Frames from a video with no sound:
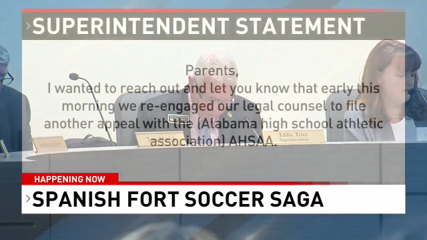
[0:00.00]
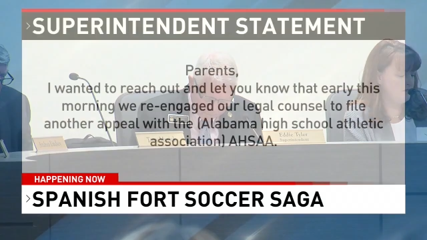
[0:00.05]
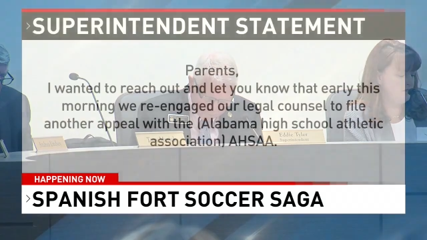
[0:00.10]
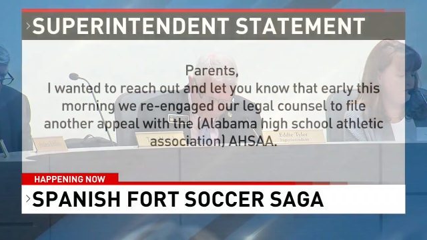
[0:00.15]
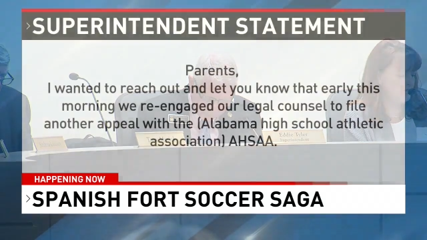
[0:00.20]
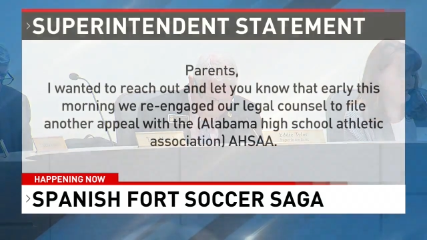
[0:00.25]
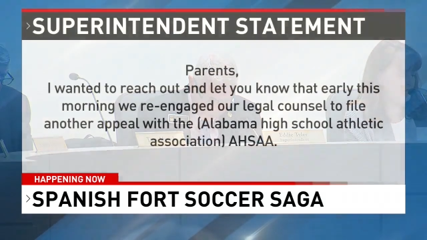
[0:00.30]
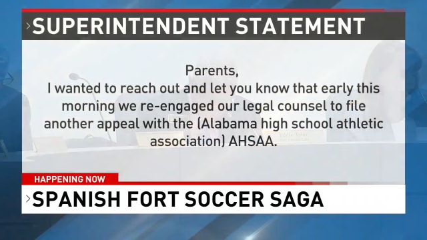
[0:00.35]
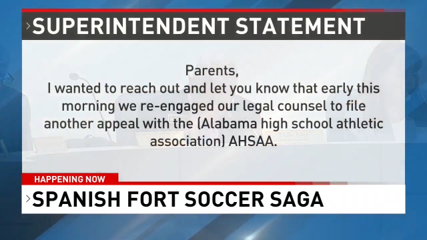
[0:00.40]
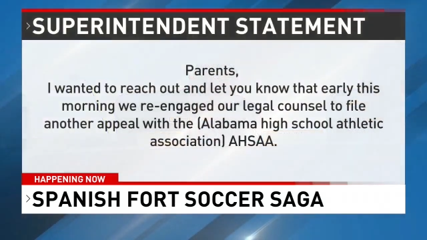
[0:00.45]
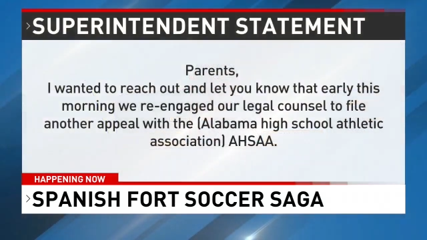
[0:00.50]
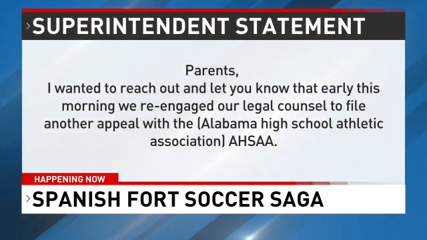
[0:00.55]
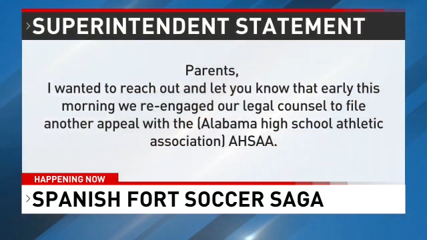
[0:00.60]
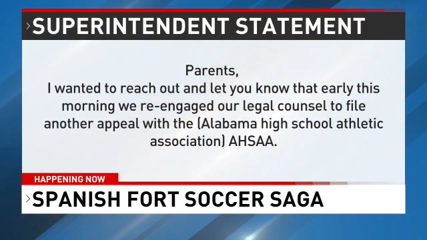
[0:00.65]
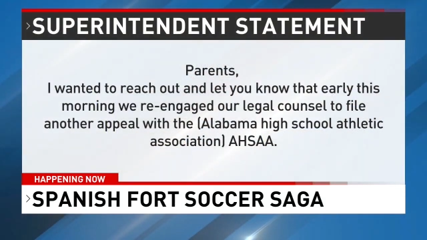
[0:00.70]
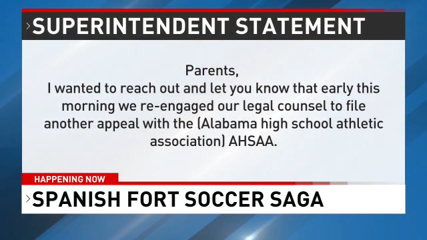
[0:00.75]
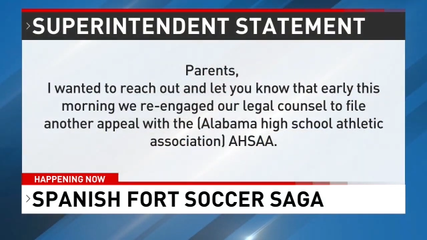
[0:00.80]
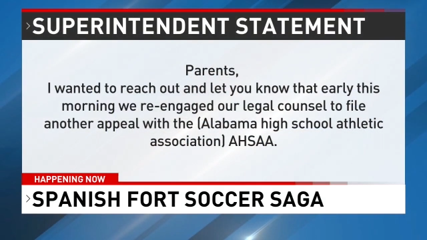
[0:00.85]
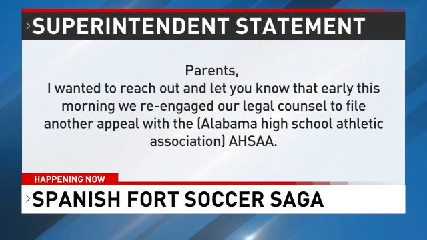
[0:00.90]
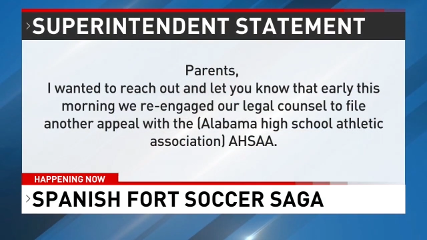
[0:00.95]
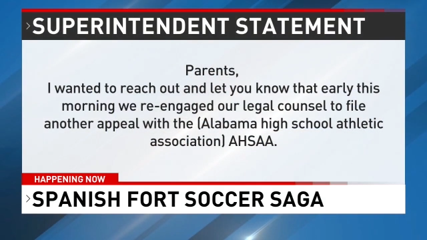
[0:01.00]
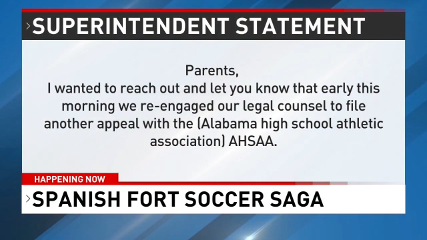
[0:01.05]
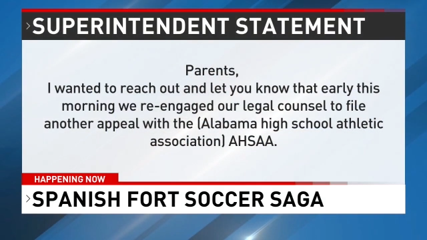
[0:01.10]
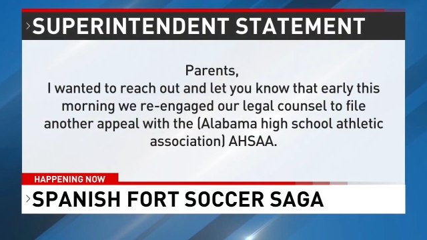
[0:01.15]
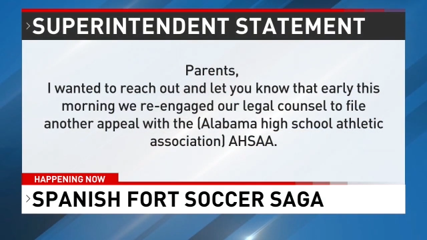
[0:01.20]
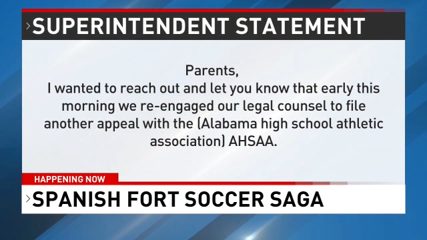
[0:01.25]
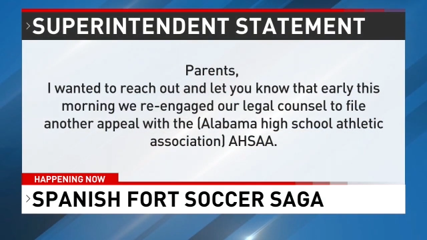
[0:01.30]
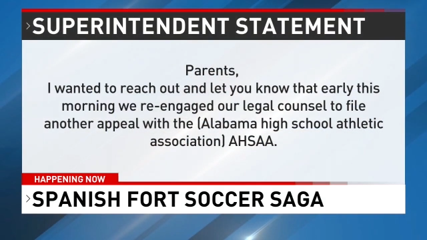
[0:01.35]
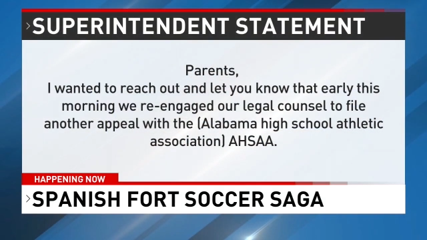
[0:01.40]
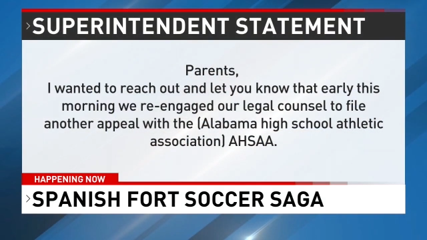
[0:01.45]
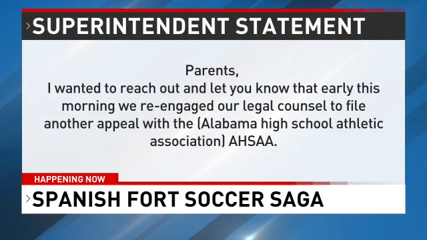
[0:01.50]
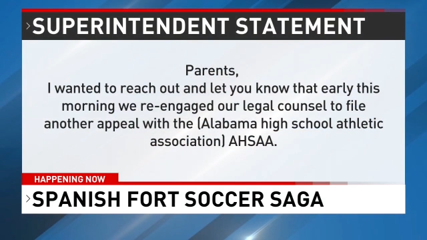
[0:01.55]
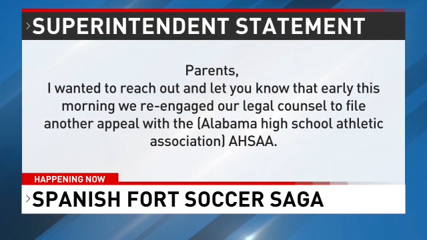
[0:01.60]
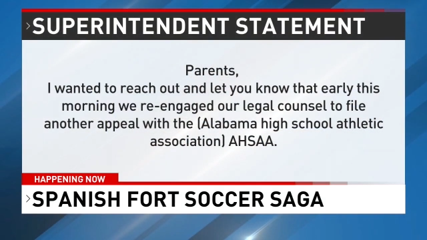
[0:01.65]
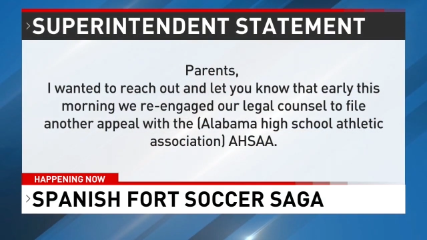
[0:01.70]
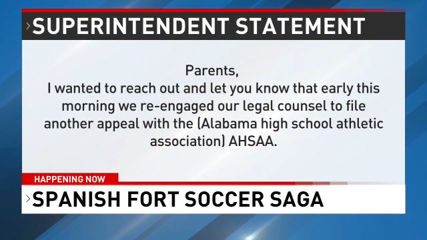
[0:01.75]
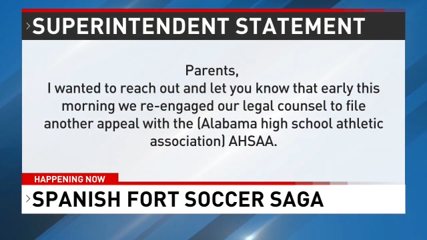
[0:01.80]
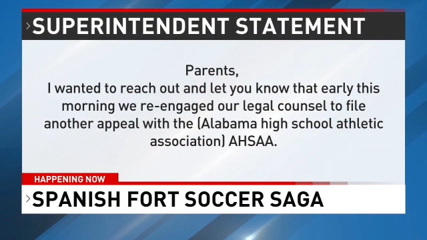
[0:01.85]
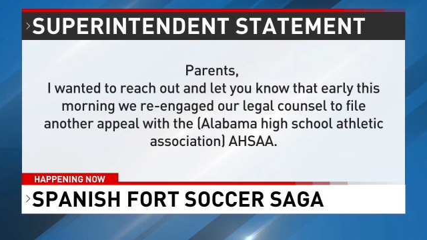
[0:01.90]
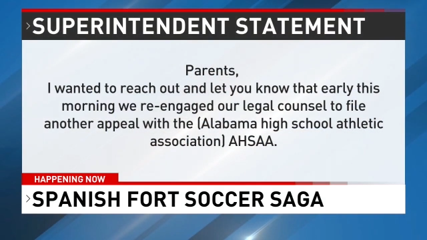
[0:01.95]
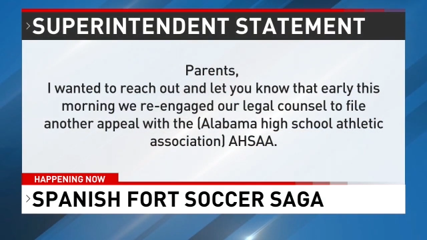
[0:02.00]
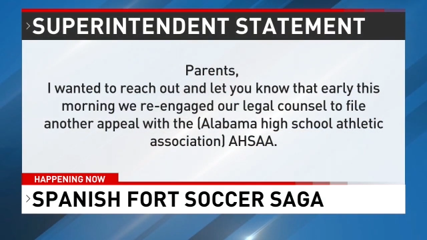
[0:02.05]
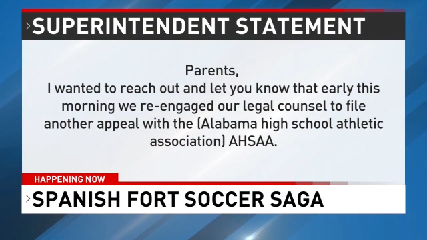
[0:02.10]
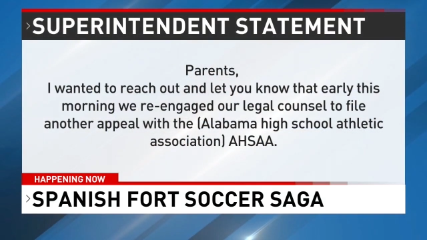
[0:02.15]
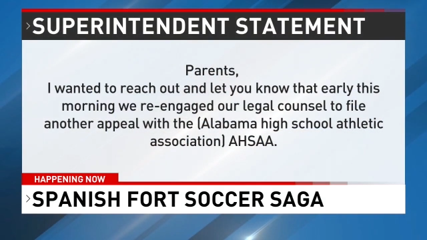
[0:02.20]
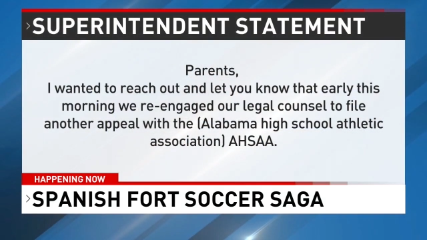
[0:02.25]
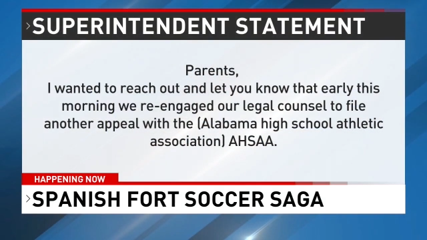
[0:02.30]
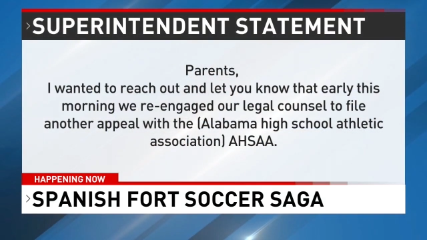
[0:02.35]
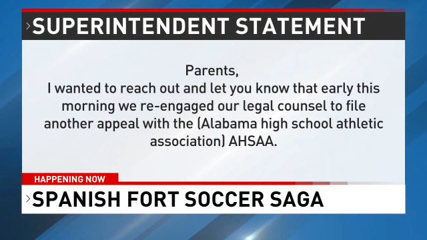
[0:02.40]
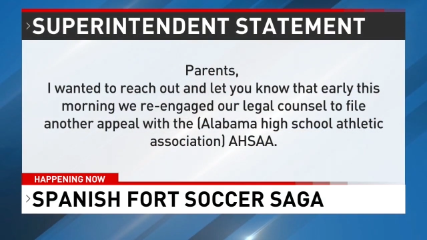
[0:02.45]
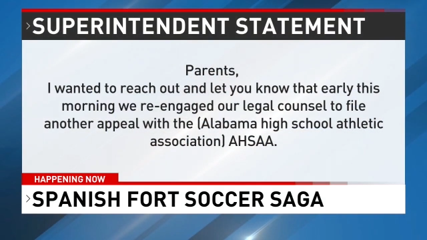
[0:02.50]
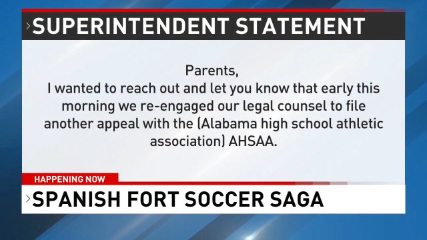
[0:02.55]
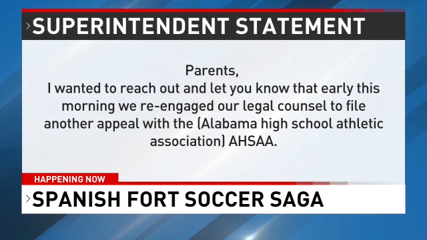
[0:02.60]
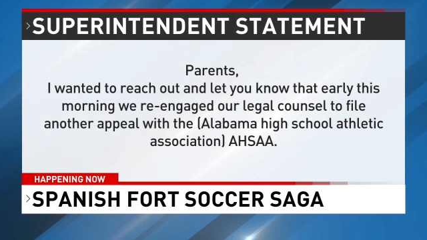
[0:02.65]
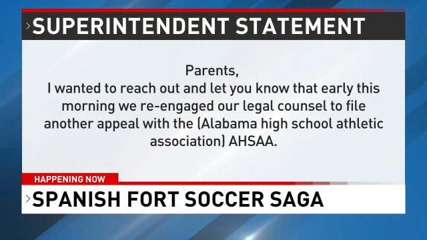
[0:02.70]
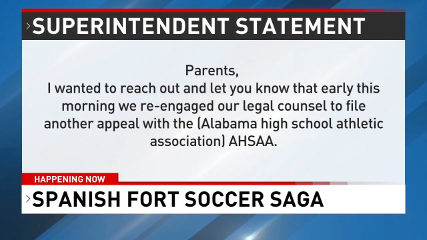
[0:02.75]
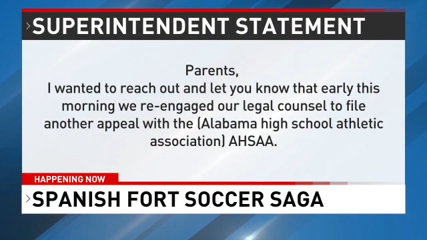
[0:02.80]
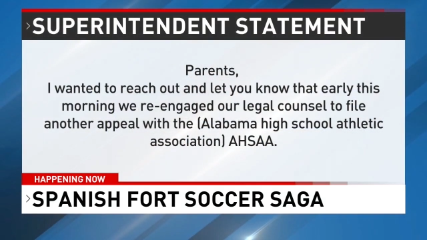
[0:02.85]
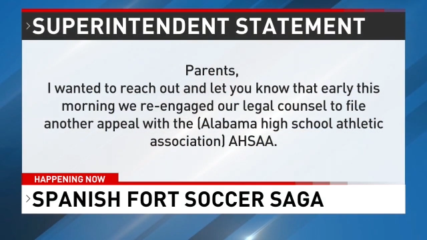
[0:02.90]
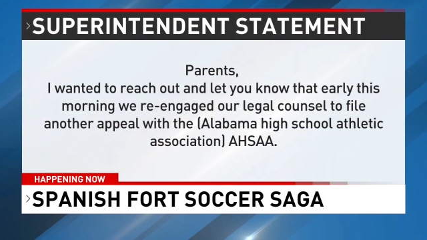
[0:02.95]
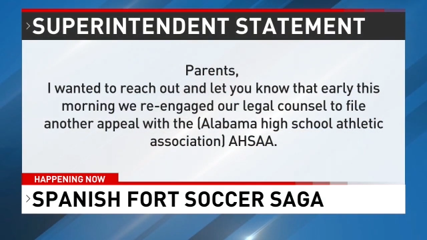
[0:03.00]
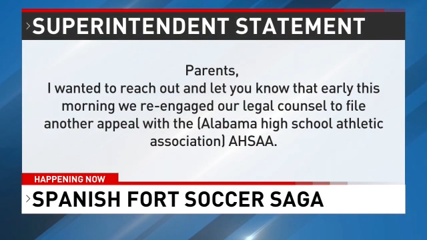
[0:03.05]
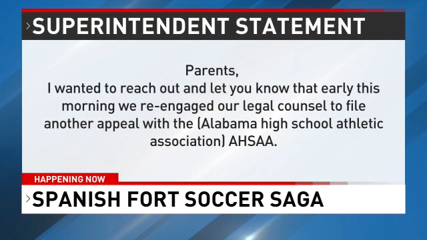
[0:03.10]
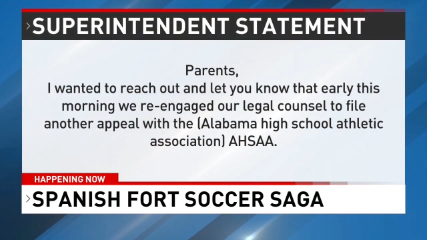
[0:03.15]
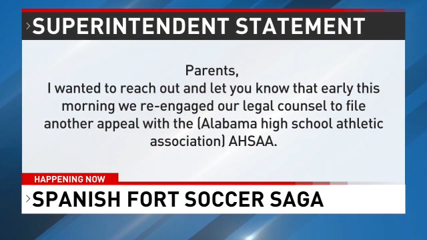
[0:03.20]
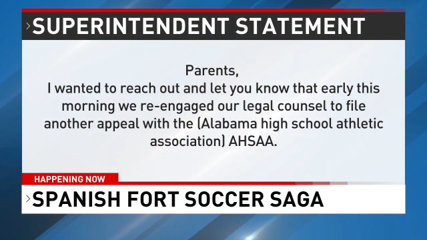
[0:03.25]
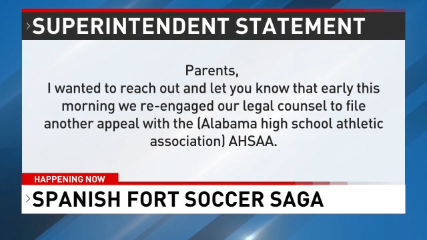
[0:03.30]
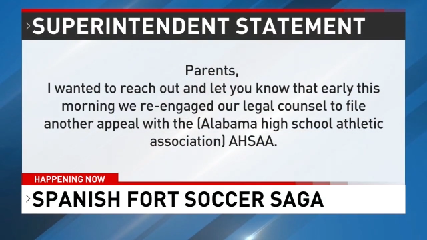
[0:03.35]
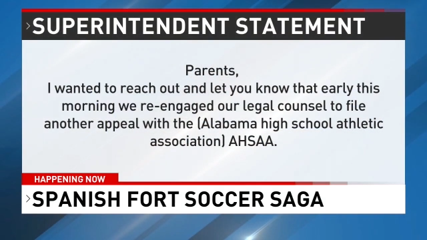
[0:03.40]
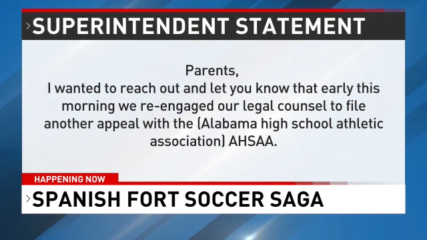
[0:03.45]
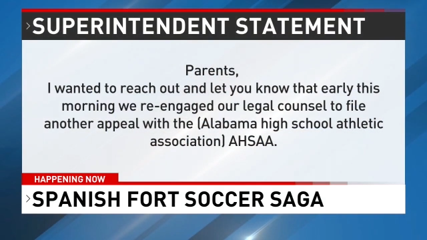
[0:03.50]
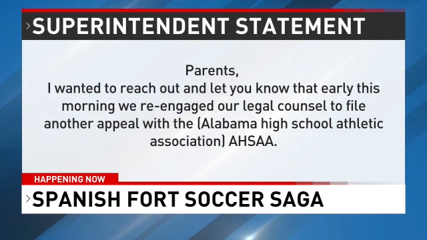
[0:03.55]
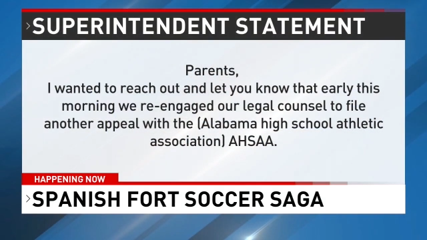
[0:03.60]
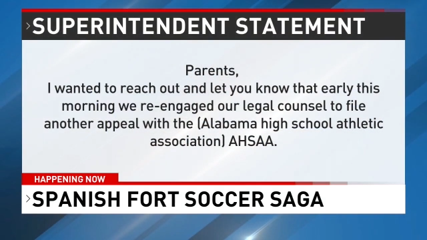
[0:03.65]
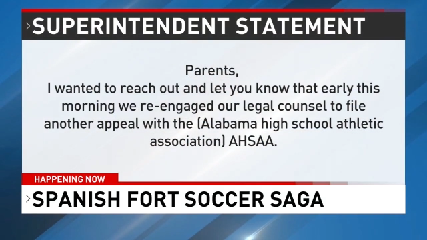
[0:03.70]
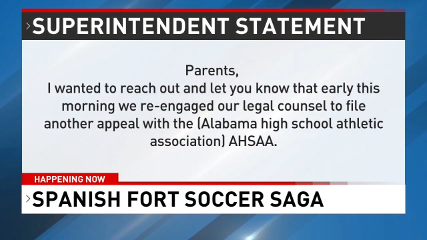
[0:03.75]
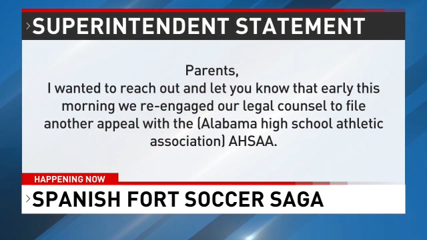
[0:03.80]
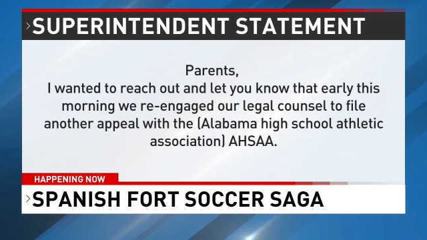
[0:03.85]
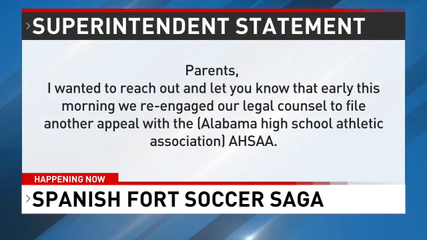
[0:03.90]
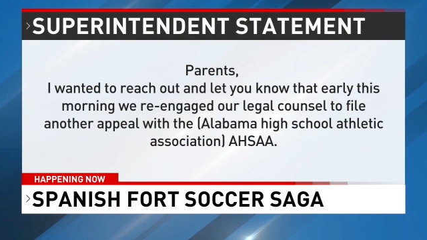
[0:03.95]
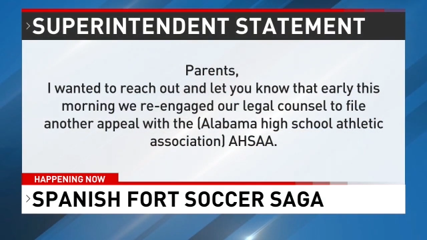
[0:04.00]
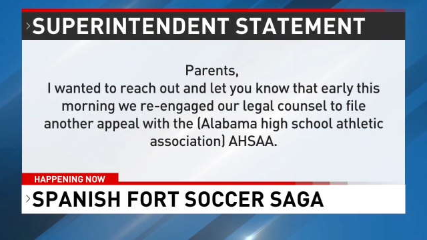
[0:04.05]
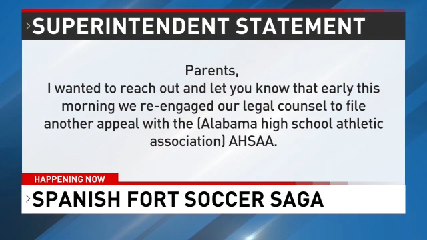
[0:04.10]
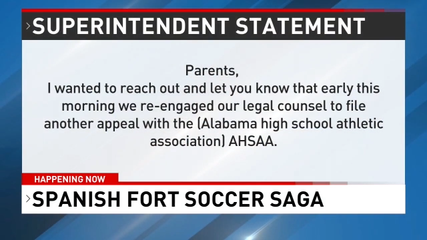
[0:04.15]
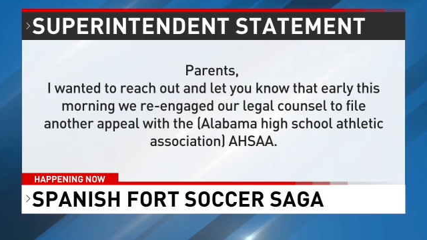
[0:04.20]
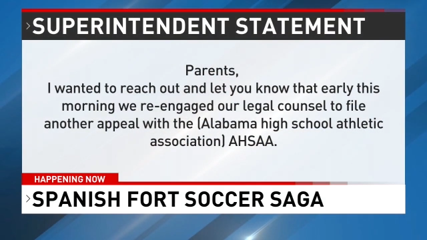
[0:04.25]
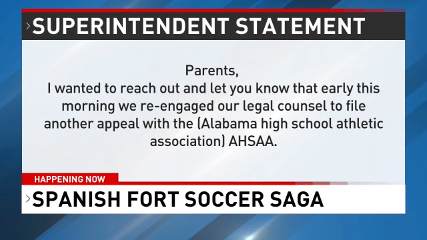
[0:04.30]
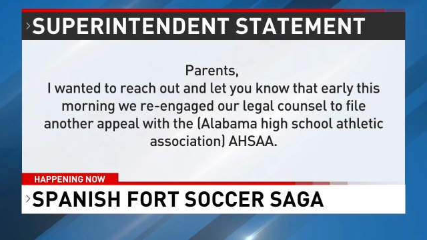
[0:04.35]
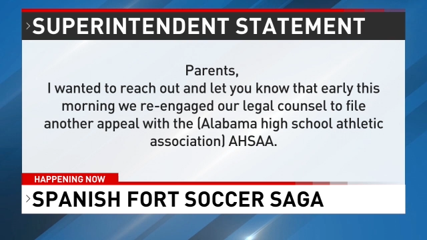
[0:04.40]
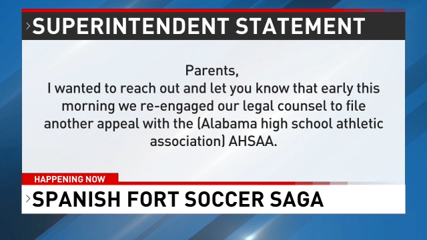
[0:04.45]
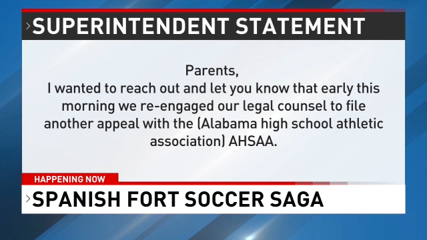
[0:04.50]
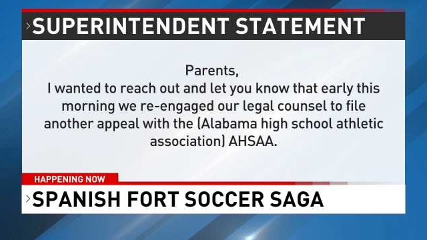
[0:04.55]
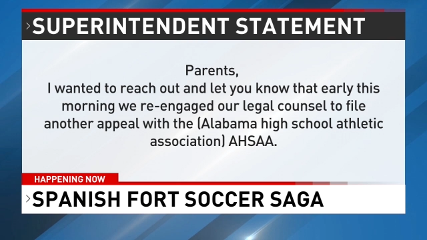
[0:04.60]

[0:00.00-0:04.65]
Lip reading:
No face is visible, so there are no lips to read.